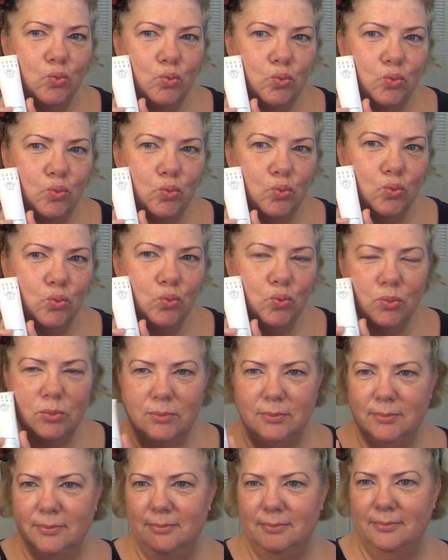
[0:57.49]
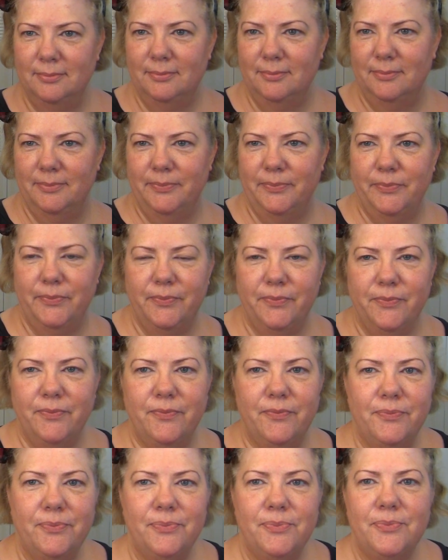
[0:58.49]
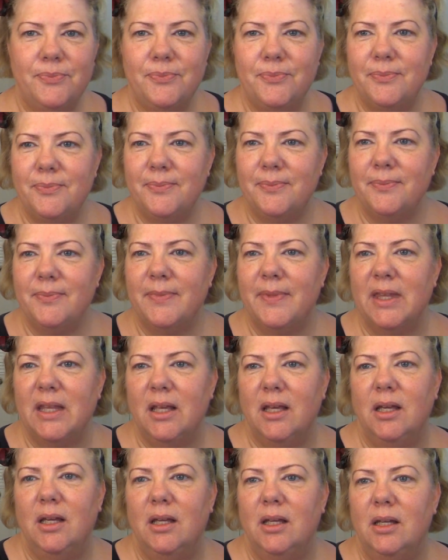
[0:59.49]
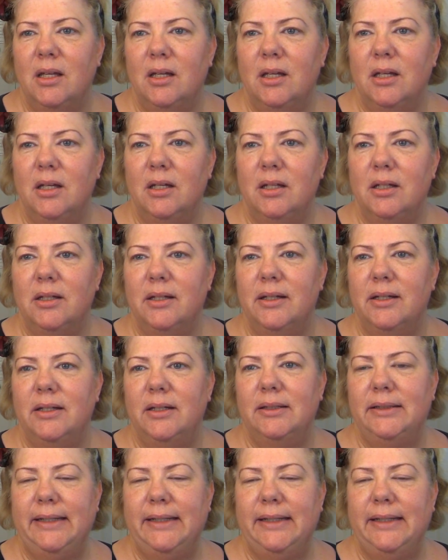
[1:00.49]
[no speech]